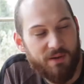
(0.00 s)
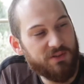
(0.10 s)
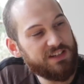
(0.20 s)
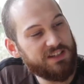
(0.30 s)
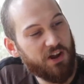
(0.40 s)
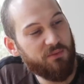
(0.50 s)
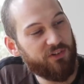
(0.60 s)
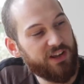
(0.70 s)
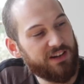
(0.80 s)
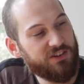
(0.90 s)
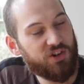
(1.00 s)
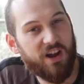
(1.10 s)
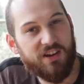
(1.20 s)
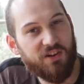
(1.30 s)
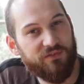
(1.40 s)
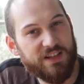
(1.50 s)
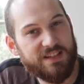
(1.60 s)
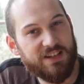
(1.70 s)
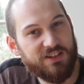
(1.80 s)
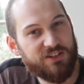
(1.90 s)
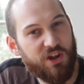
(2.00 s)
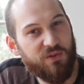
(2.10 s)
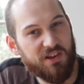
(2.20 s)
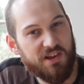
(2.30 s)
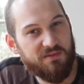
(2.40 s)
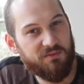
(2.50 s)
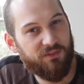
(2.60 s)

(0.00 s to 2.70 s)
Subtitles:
And this is hopefully going to try and convince her slowly